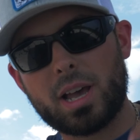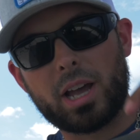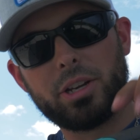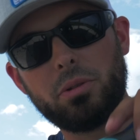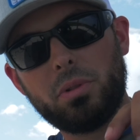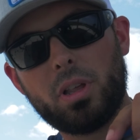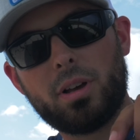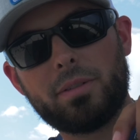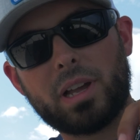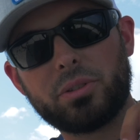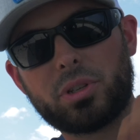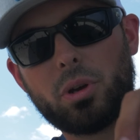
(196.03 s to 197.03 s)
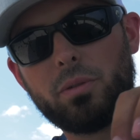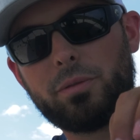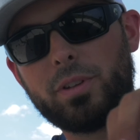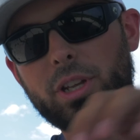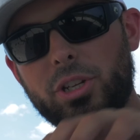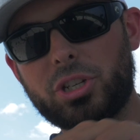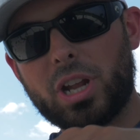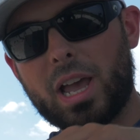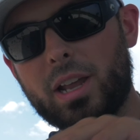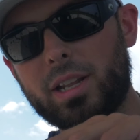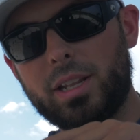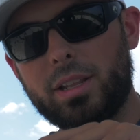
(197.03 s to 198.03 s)
I do love how Toadfish
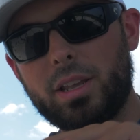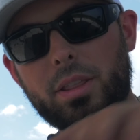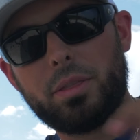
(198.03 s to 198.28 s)
added